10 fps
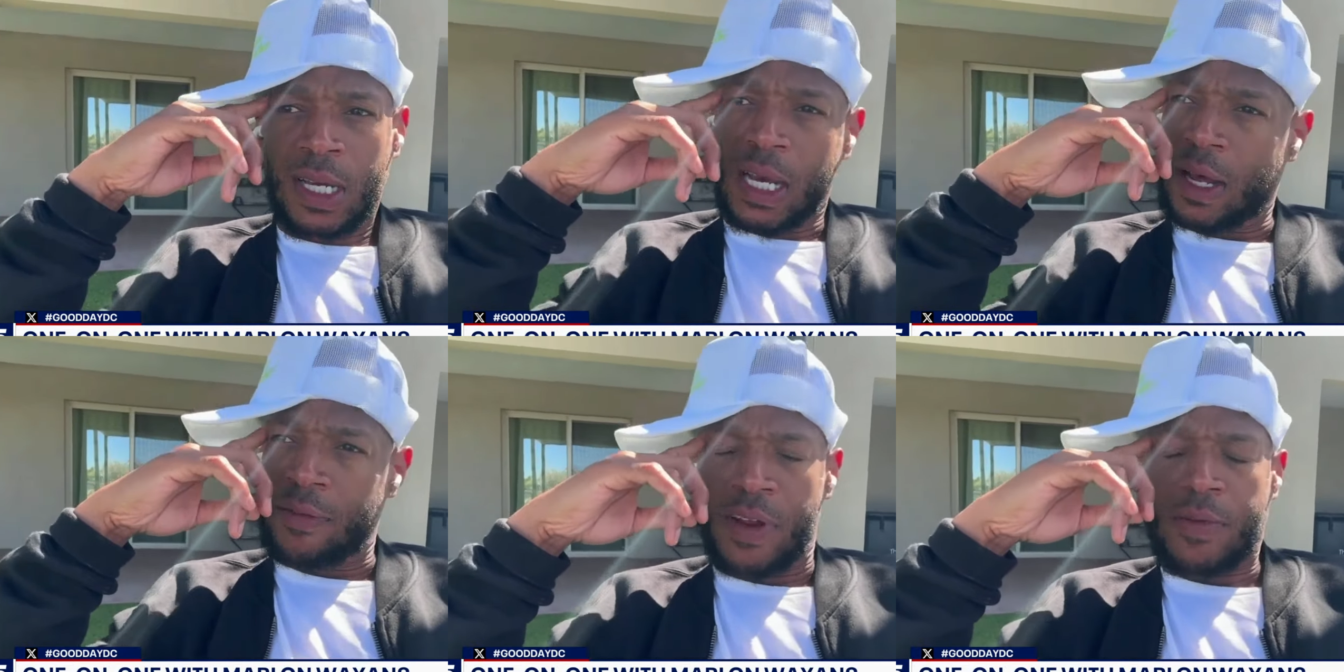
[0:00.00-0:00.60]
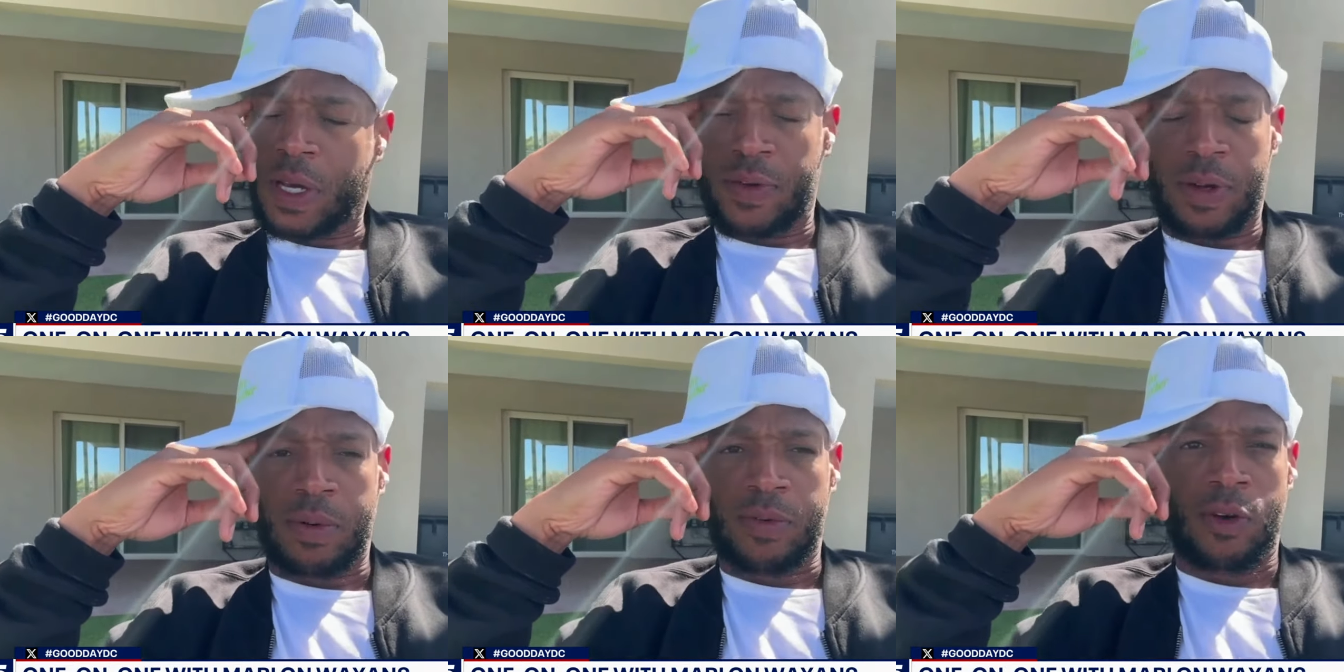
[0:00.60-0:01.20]
and I've never given a
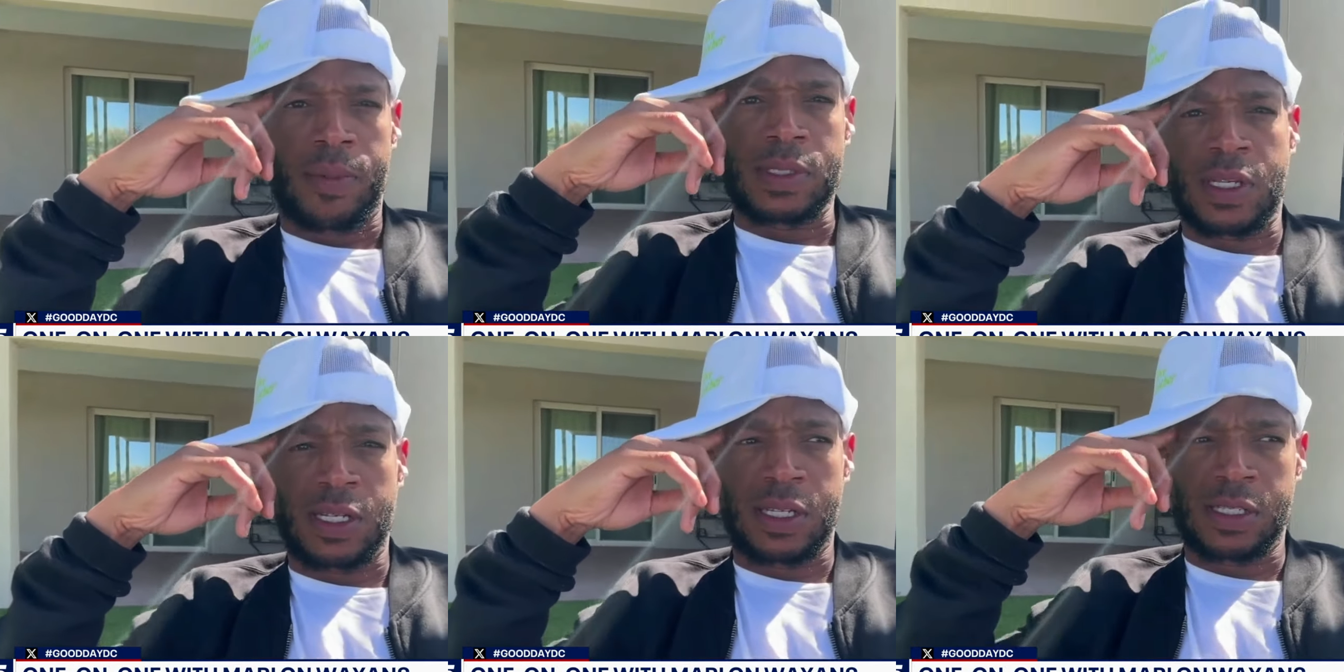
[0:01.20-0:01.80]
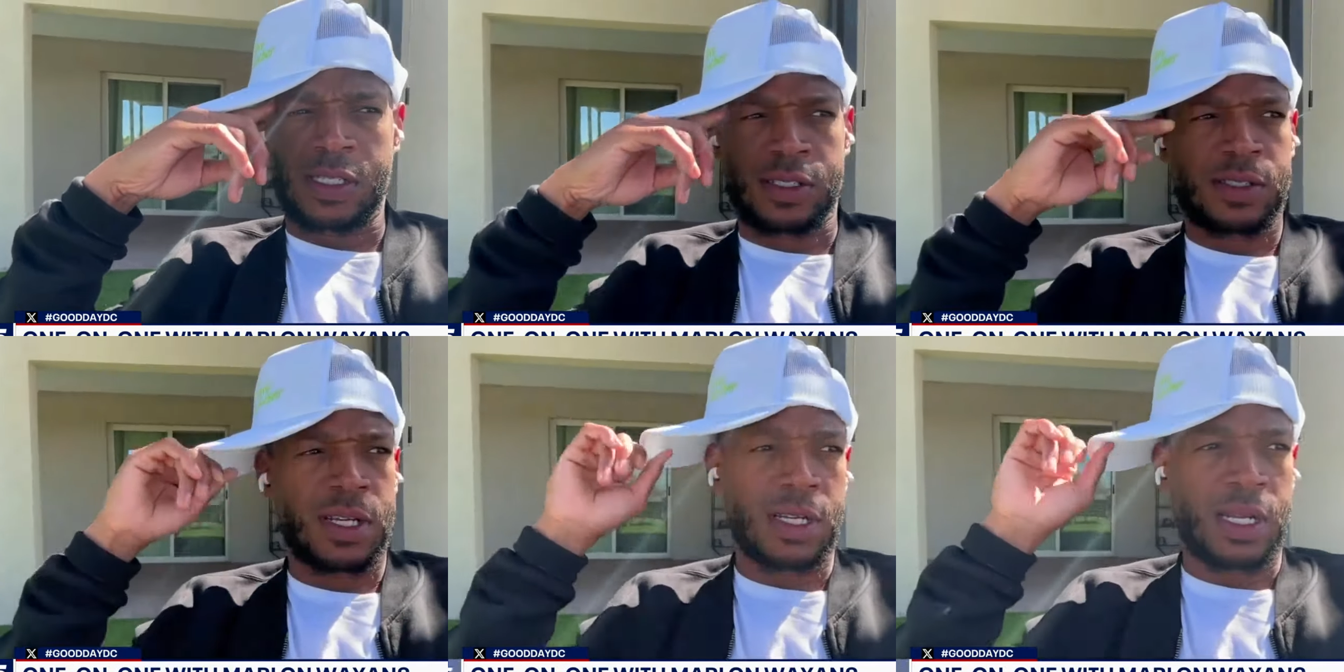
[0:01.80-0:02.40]
performance like this. It's,
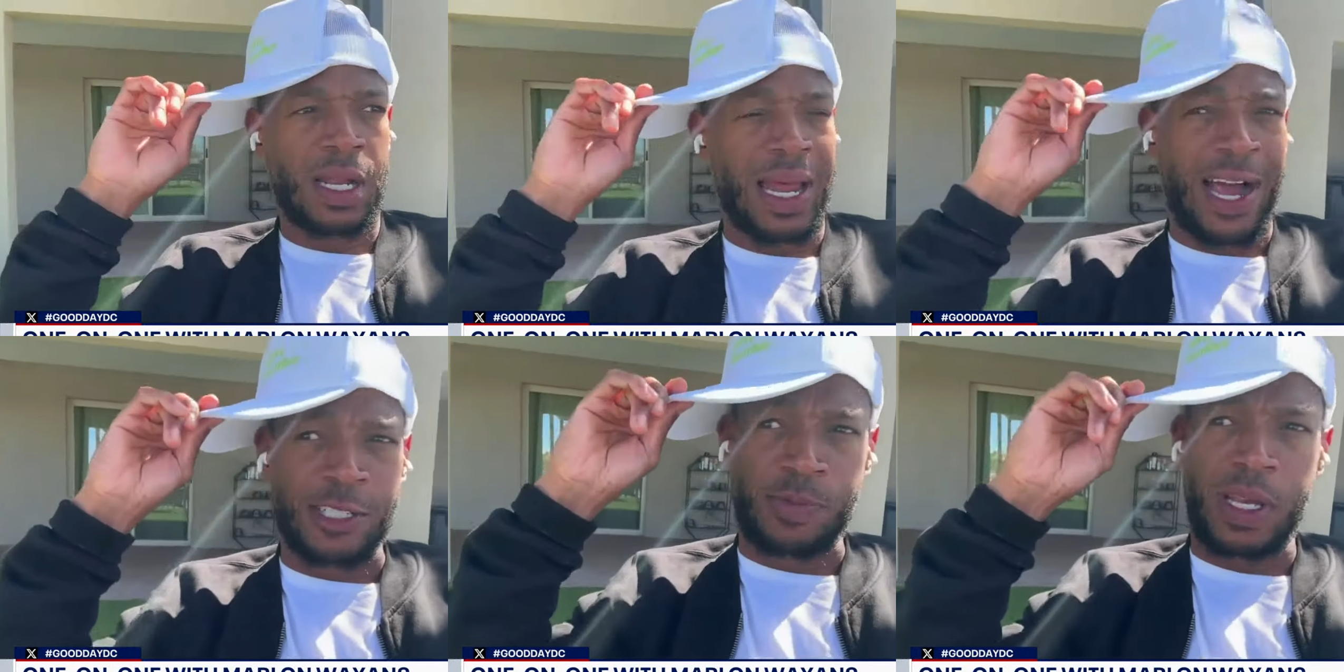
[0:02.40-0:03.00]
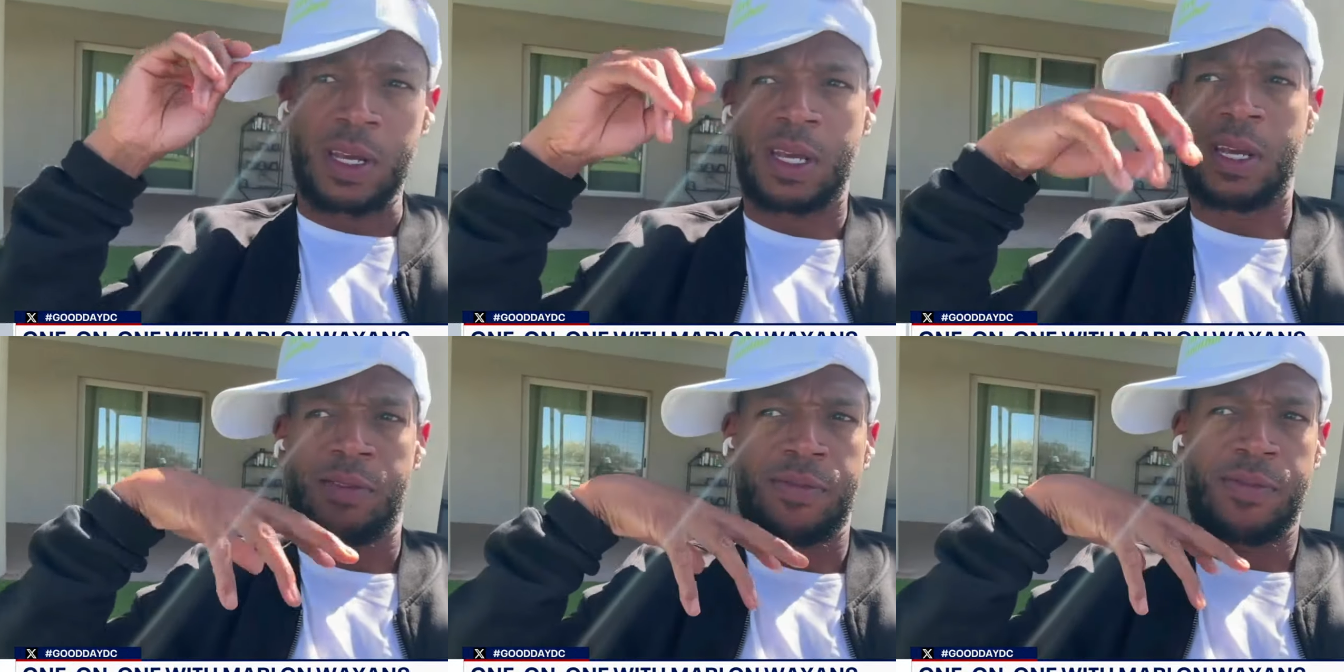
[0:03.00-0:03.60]
it allows me to give